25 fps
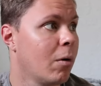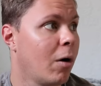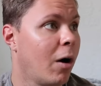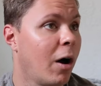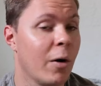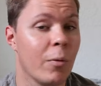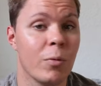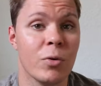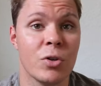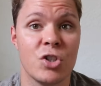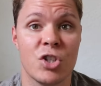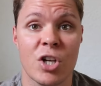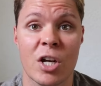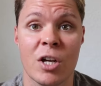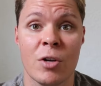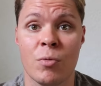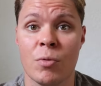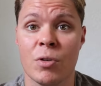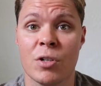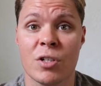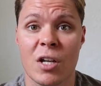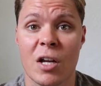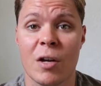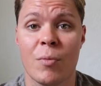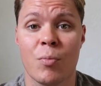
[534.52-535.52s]
i would
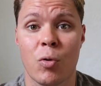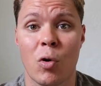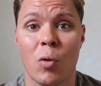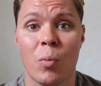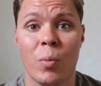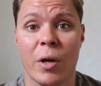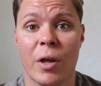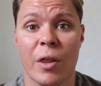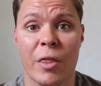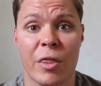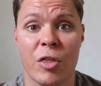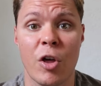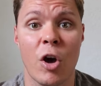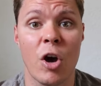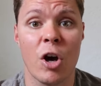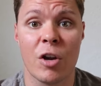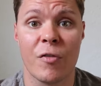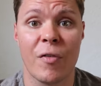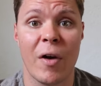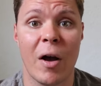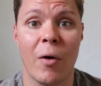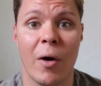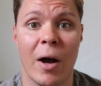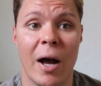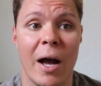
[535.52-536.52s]
genuinely say probably a third
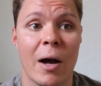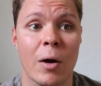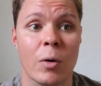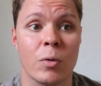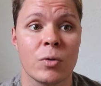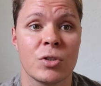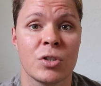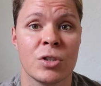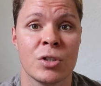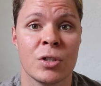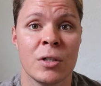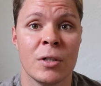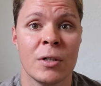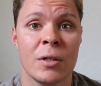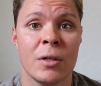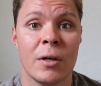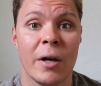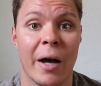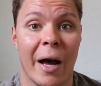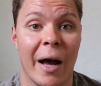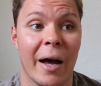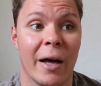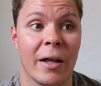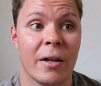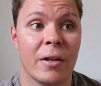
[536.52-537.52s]
of our house
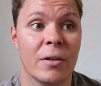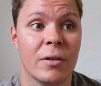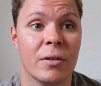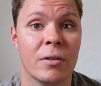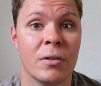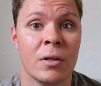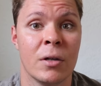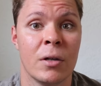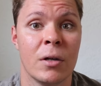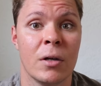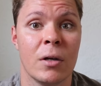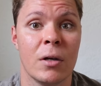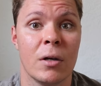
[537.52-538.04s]
and